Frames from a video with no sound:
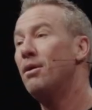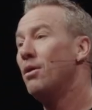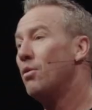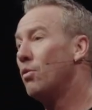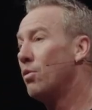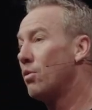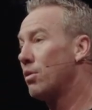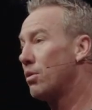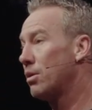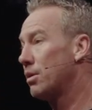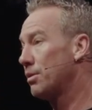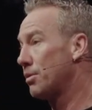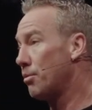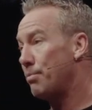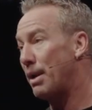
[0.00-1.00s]

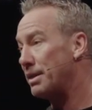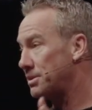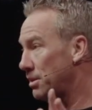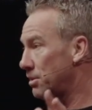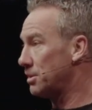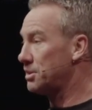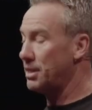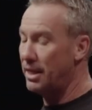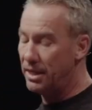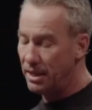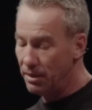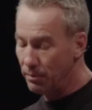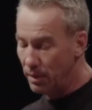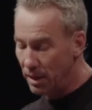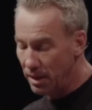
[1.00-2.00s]
or their best understanding
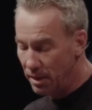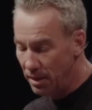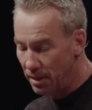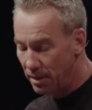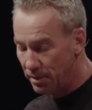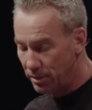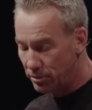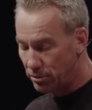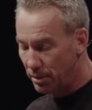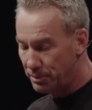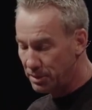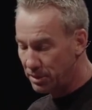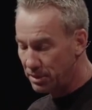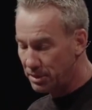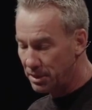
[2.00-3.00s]
of what the
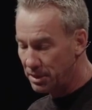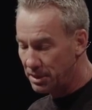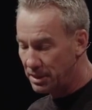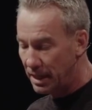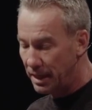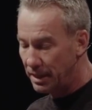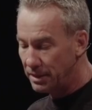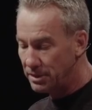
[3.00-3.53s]
scriptures say.